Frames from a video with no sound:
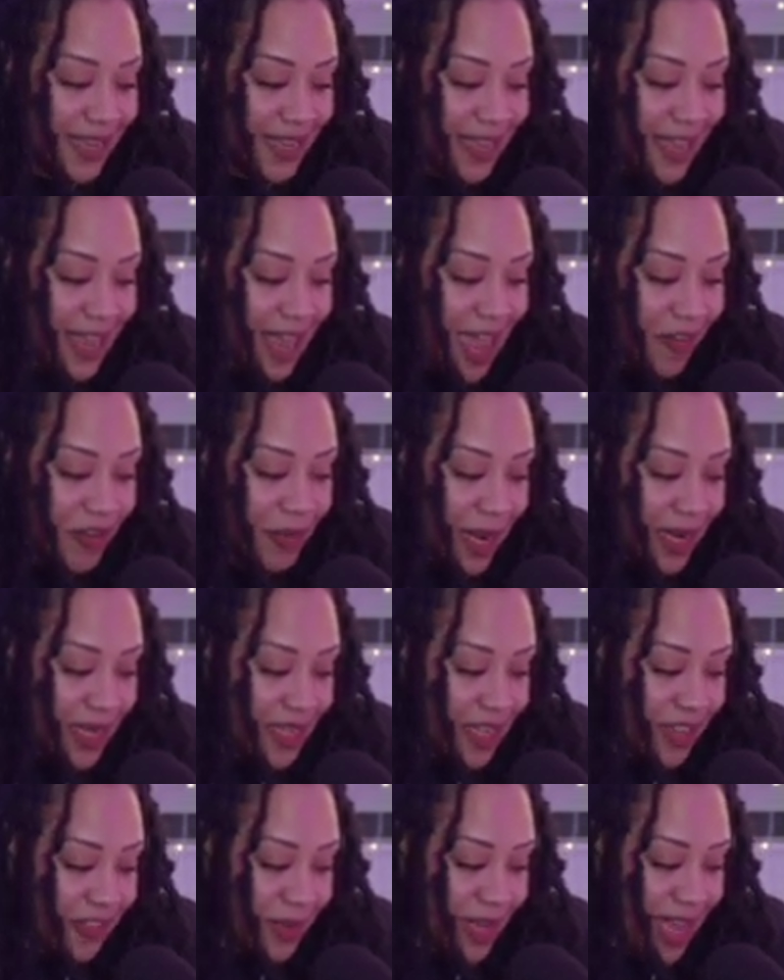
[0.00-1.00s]
Everybody
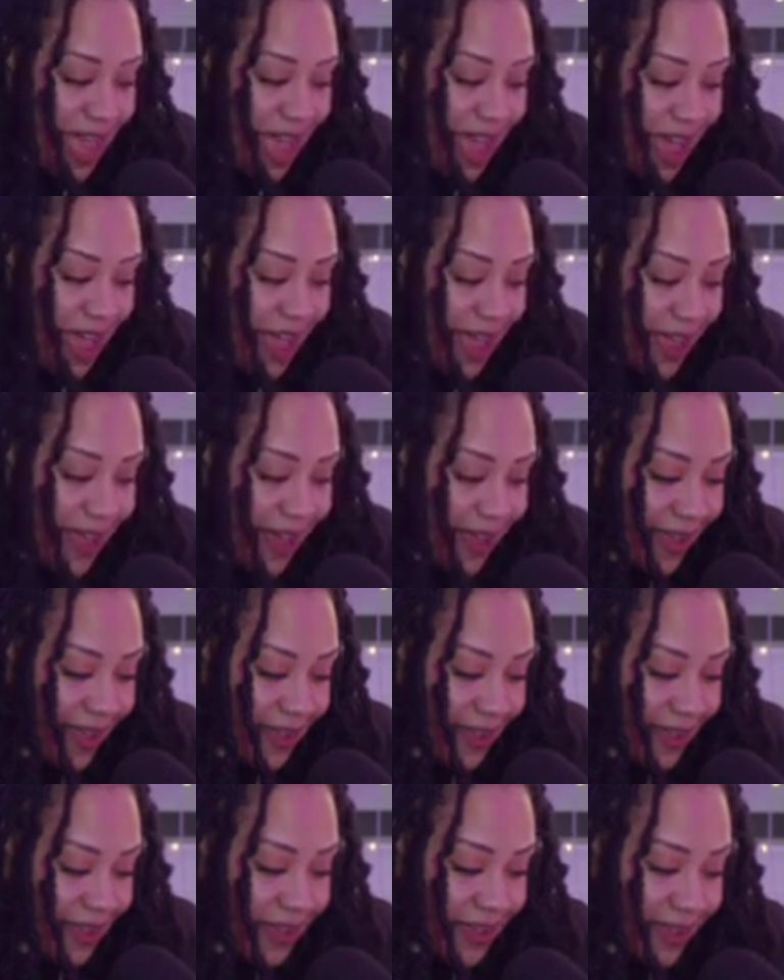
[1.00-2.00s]
love me.
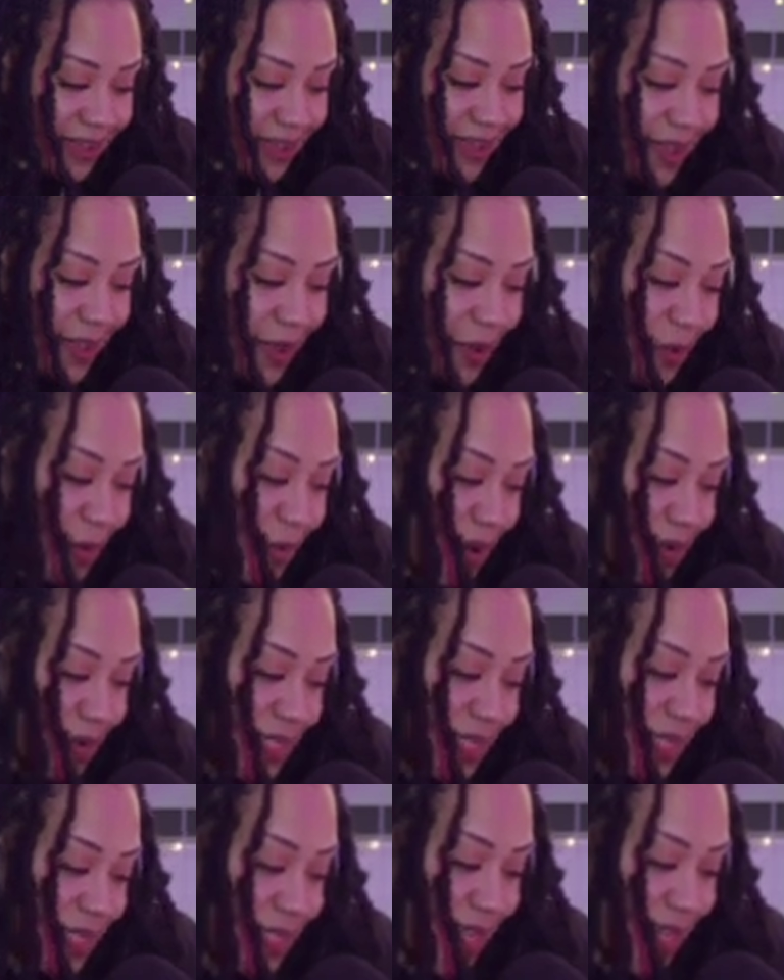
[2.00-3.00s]
Hi. Who
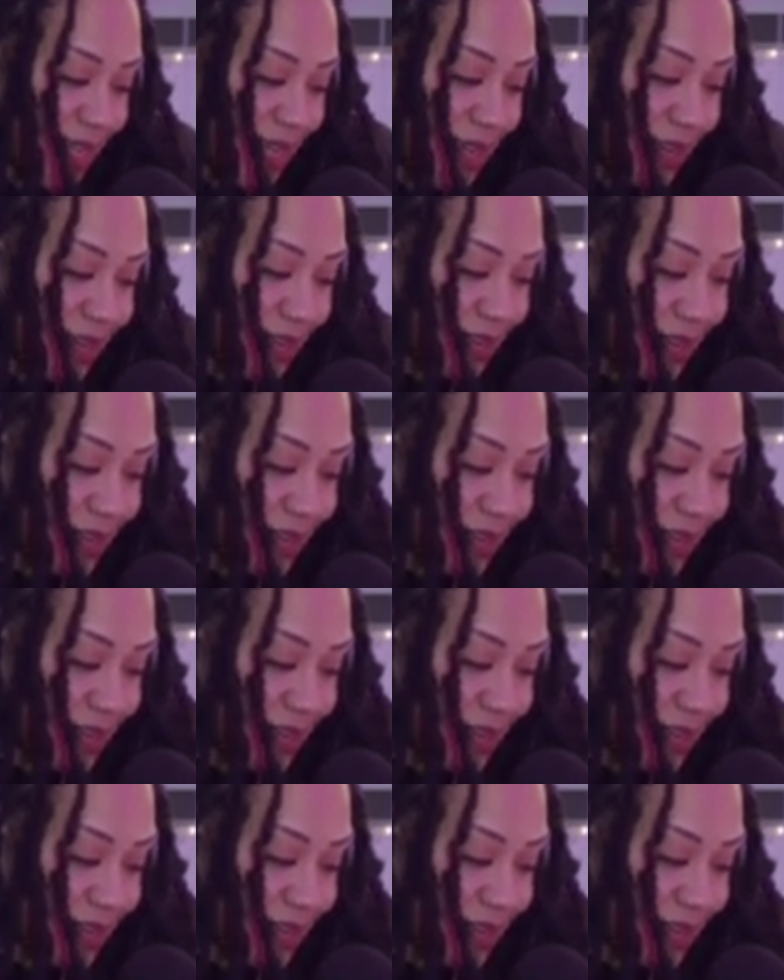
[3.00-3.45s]
else is here?